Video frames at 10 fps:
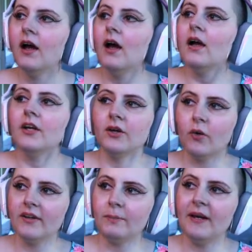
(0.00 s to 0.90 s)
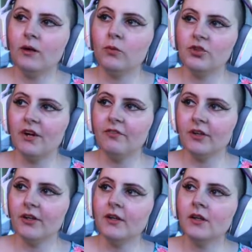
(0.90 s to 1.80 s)
you're going to pick
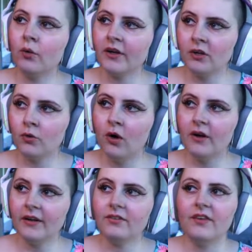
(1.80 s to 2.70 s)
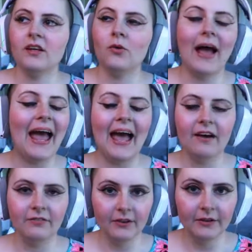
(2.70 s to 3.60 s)
whichever your UR is that you
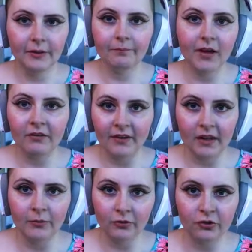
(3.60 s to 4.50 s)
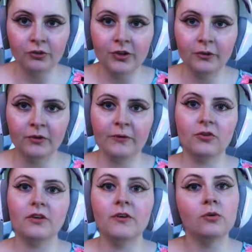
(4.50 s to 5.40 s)
have available to you,
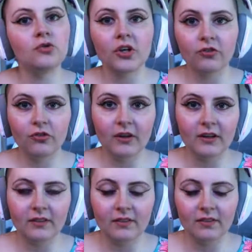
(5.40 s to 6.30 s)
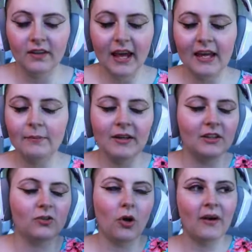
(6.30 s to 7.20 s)
especially if you just started the game and
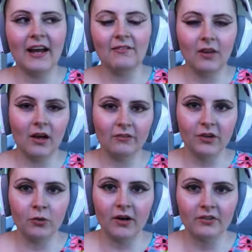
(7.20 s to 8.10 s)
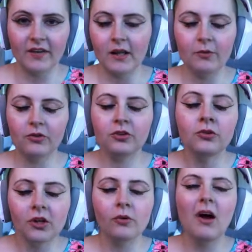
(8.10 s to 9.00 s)
you don't have a lot of URs available to
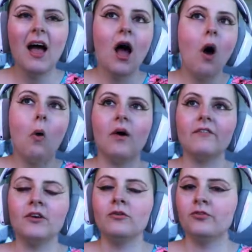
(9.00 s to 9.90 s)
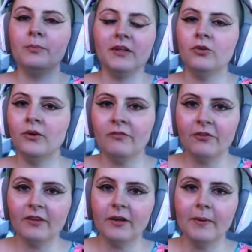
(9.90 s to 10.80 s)
you, or if you've been doing it for
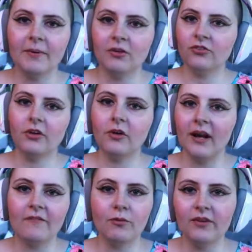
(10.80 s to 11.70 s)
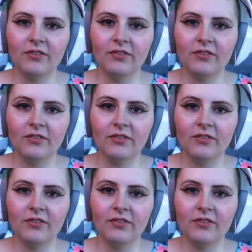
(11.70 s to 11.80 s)
a little bit but you still don't have the ones that